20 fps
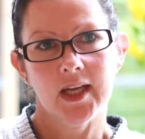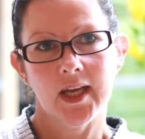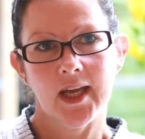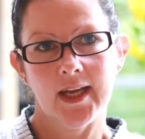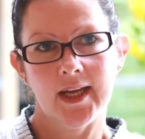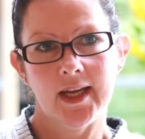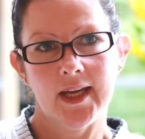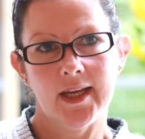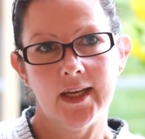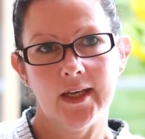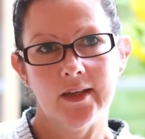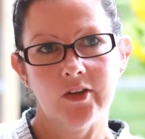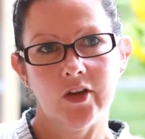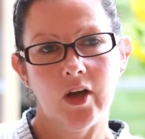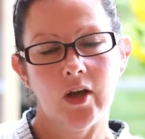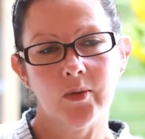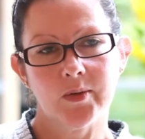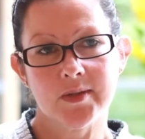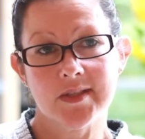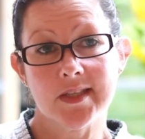And
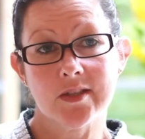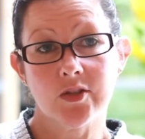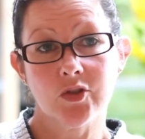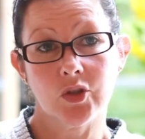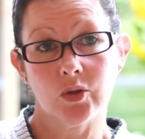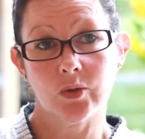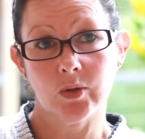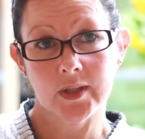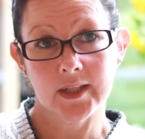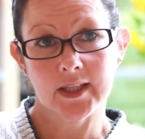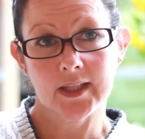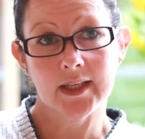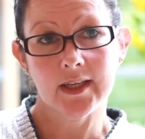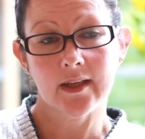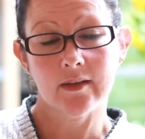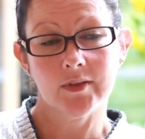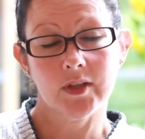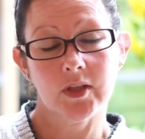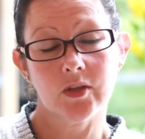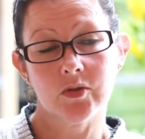I was enjoying
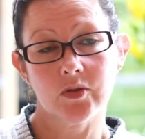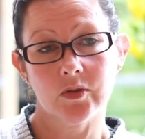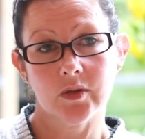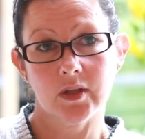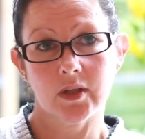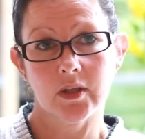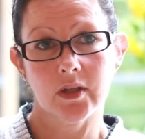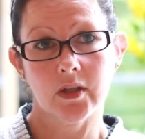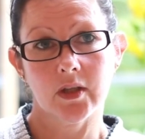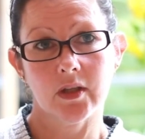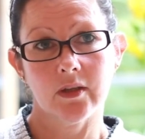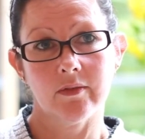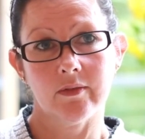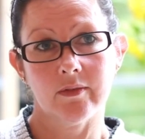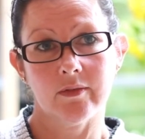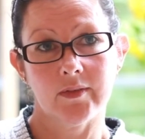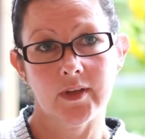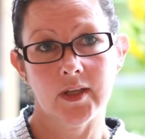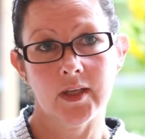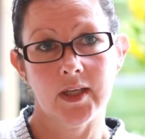having a drink
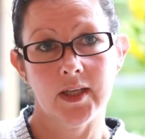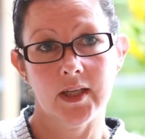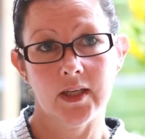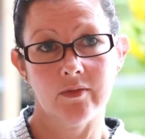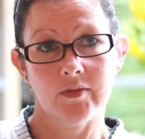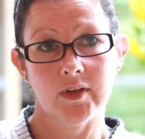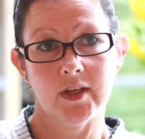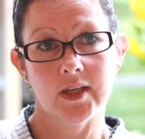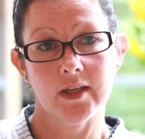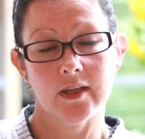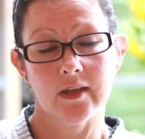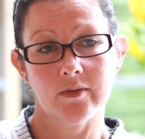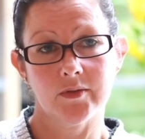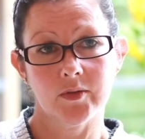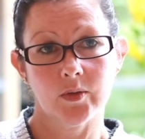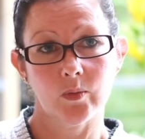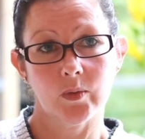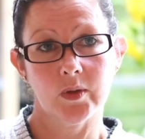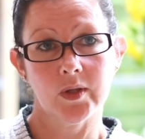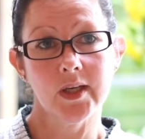of an evening
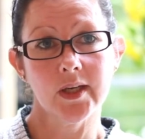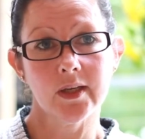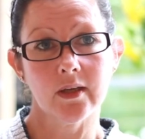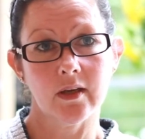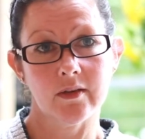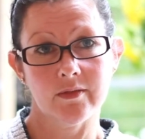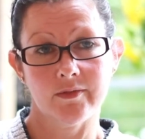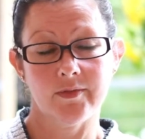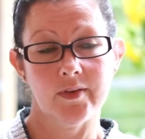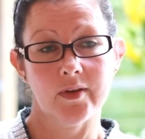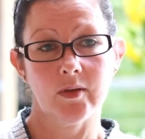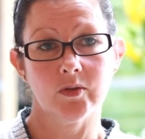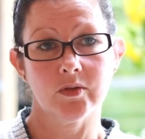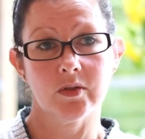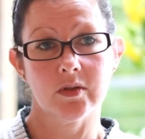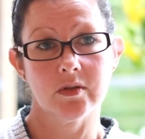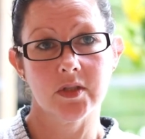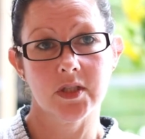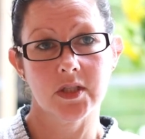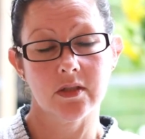after work. I
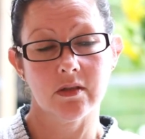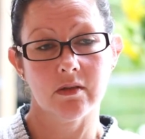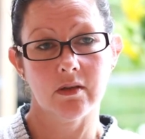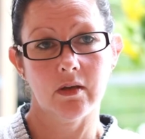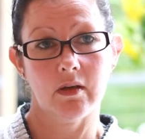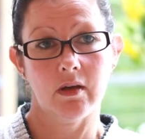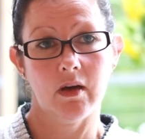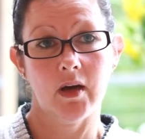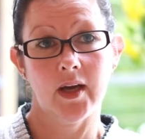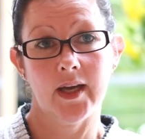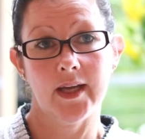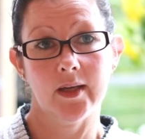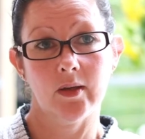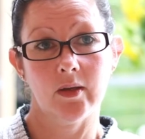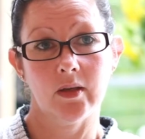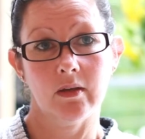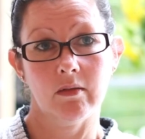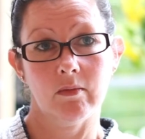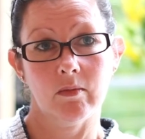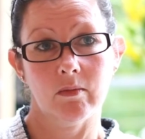felt
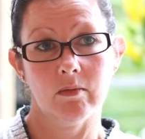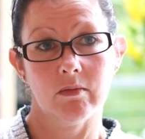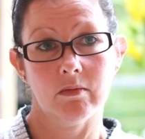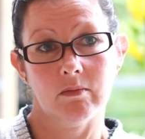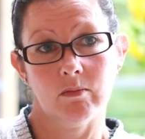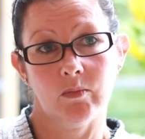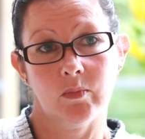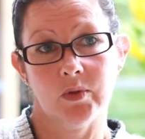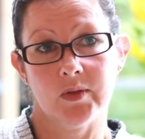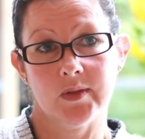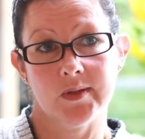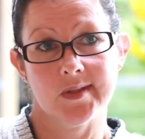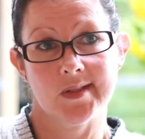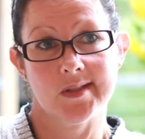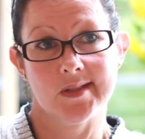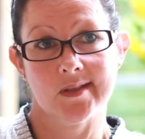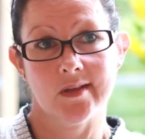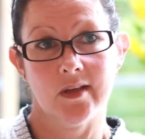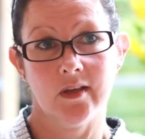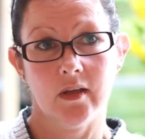I
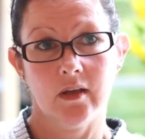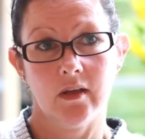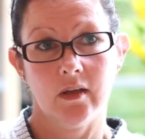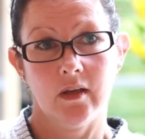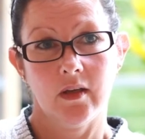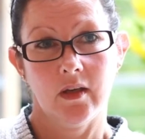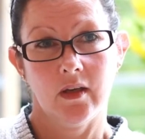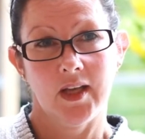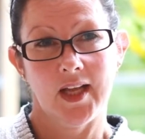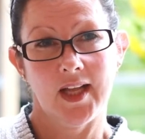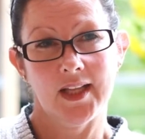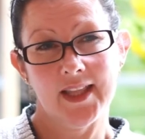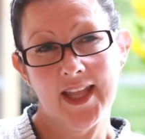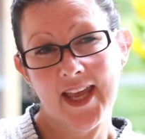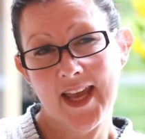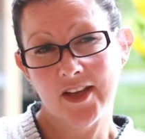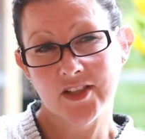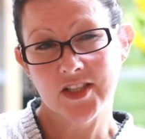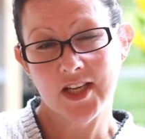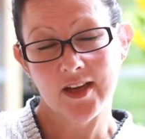was
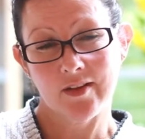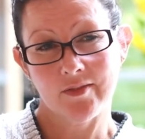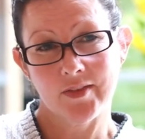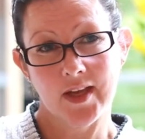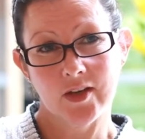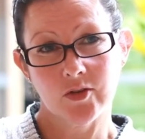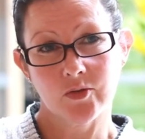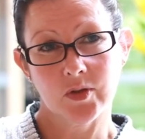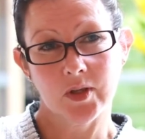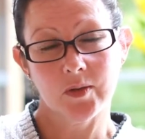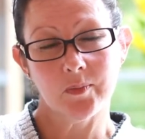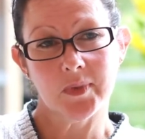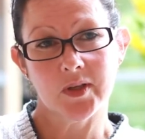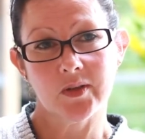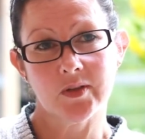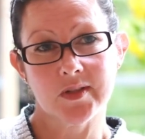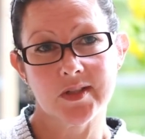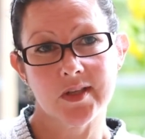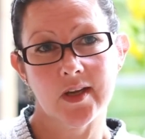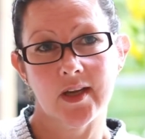allowed to have that drink
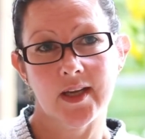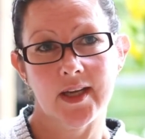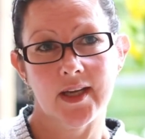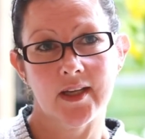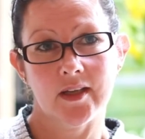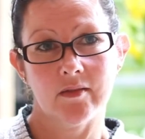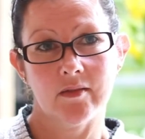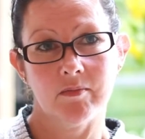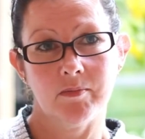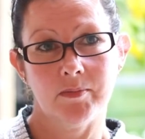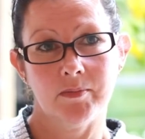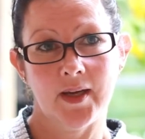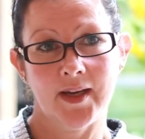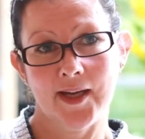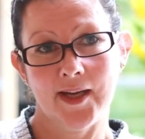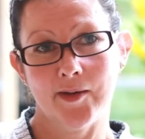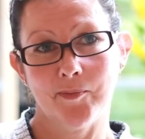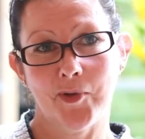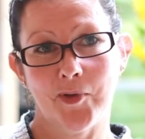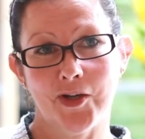because I had
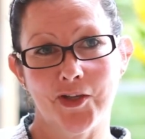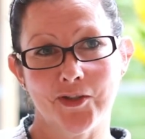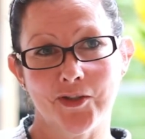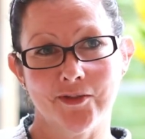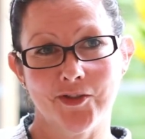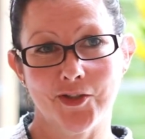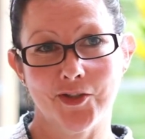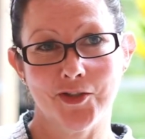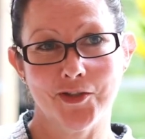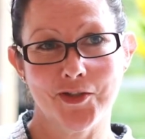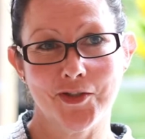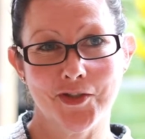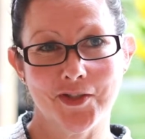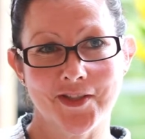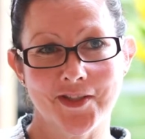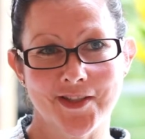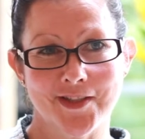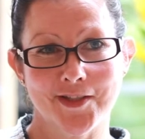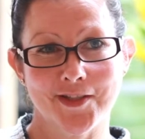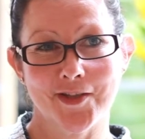paid my dues to
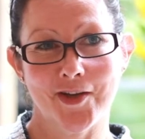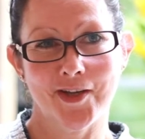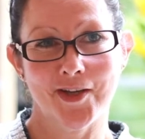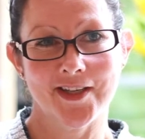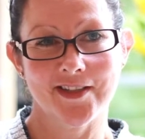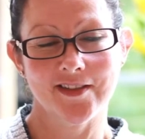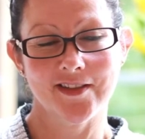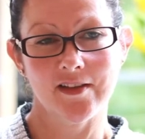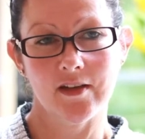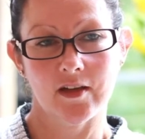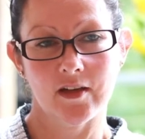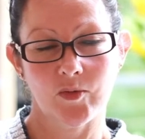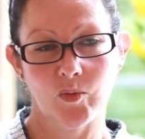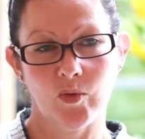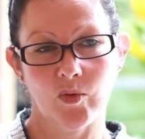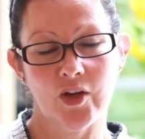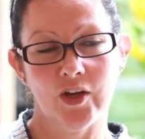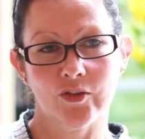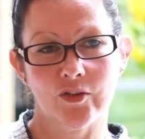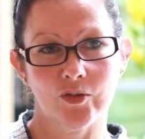society. I'd
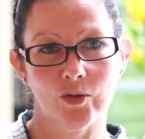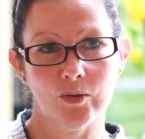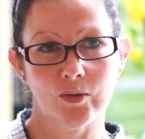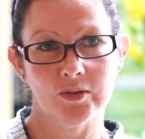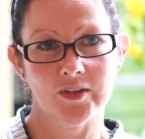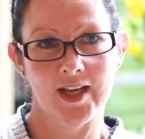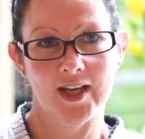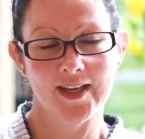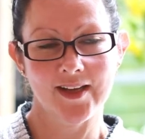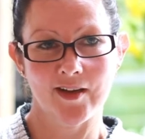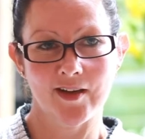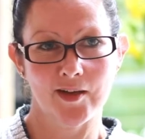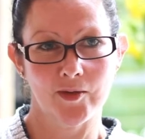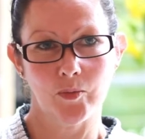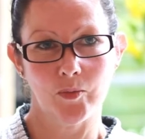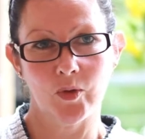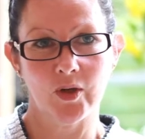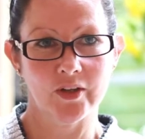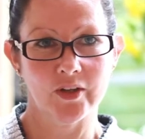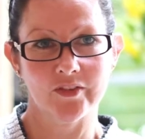worked all day, I'd
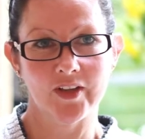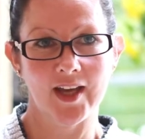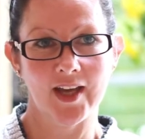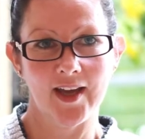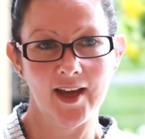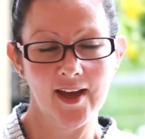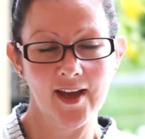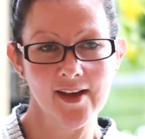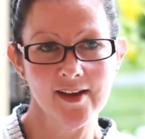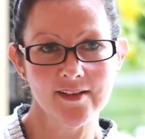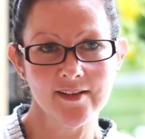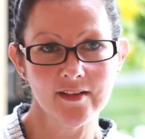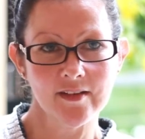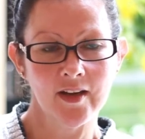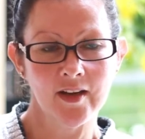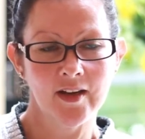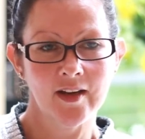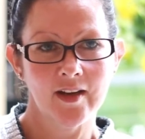worked hard,